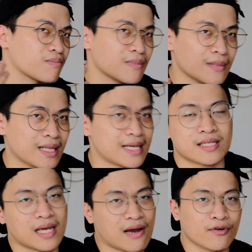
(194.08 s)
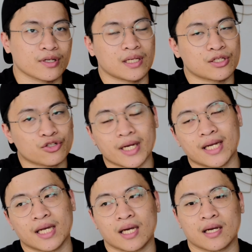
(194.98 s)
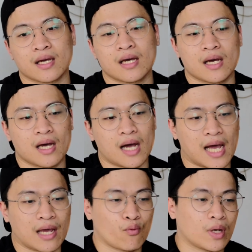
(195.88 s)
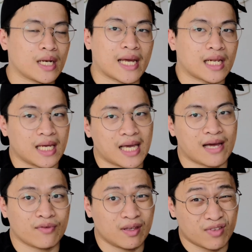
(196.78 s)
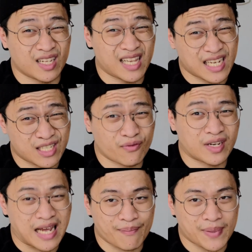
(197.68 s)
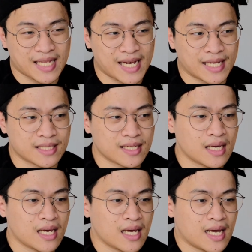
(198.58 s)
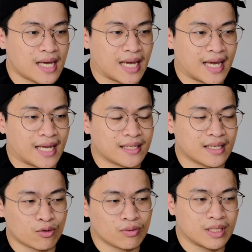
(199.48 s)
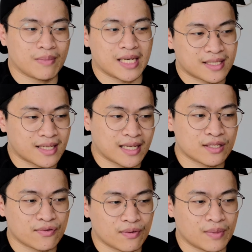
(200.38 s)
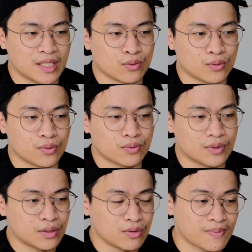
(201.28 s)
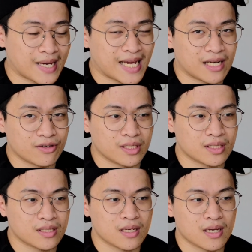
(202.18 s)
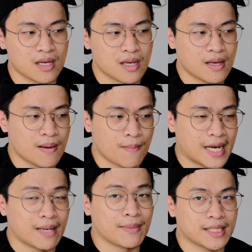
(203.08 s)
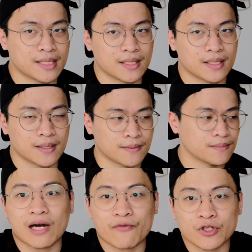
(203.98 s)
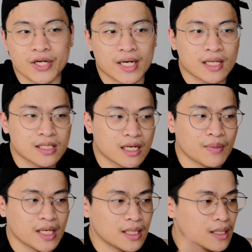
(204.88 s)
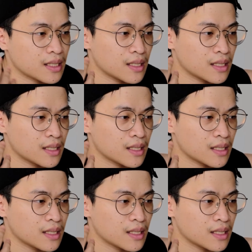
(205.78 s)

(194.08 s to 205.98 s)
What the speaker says: less effort in training, I will likely have even less of an appetite, and it only makes sense for me to reduce my calories by a bit. Now for training, it's going to be,